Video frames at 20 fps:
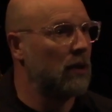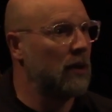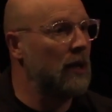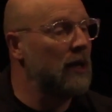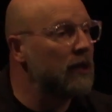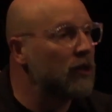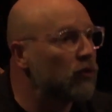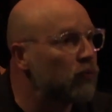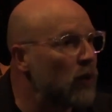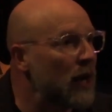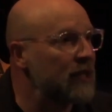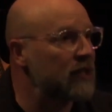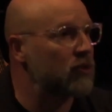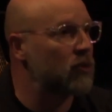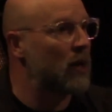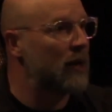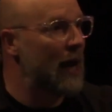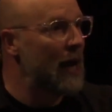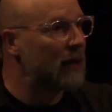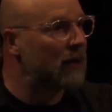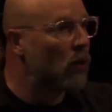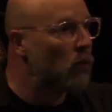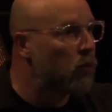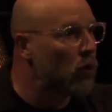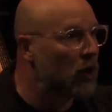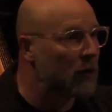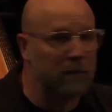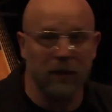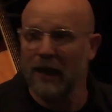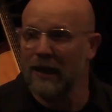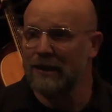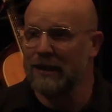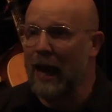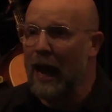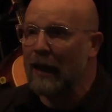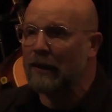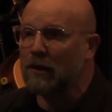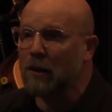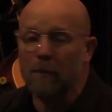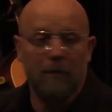in the restaurant, at the workplace,
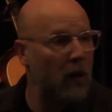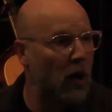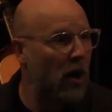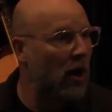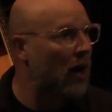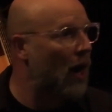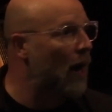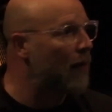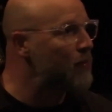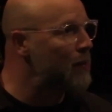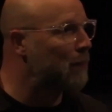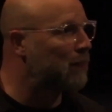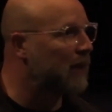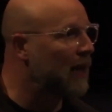at the bar, on the